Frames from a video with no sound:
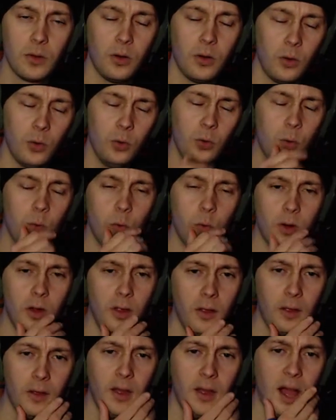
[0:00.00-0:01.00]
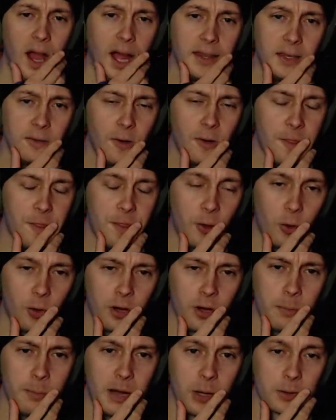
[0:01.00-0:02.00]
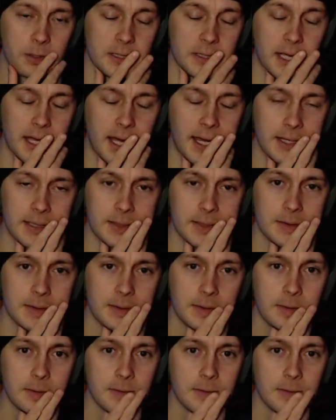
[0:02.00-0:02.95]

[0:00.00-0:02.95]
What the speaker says: Oh, I never thought about that.